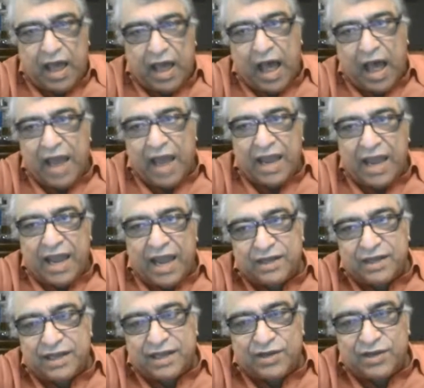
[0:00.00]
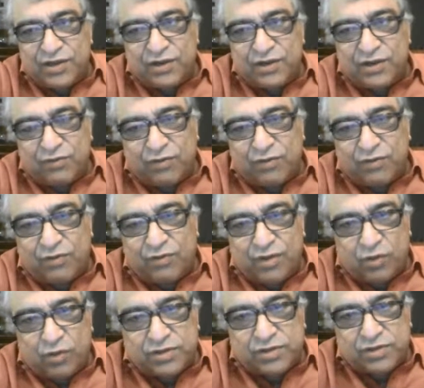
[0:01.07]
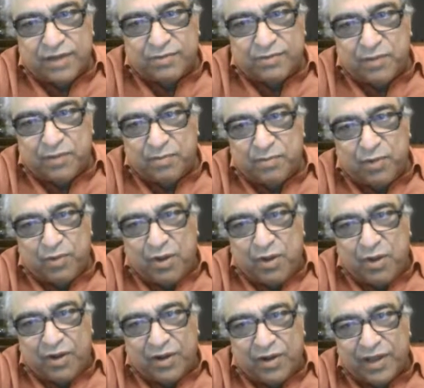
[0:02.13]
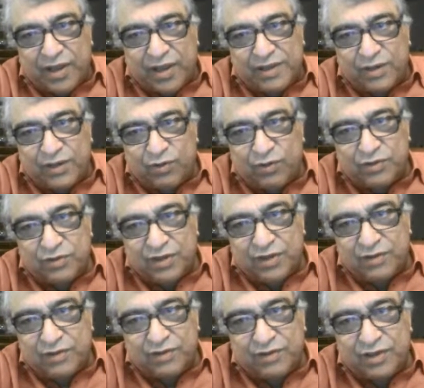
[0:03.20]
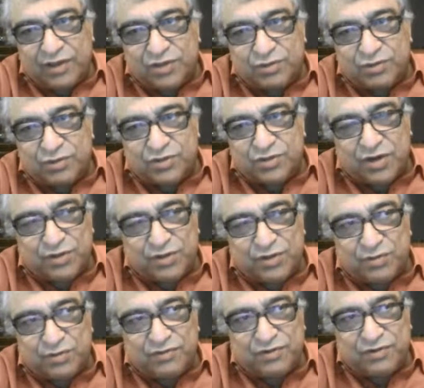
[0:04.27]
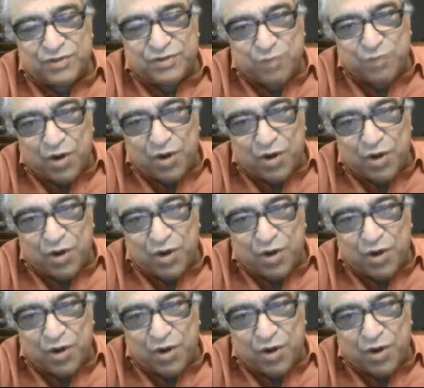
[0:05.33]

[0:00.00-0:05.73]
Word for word: I had a lady writing one time to my blog, you know, she was trying to be very smart.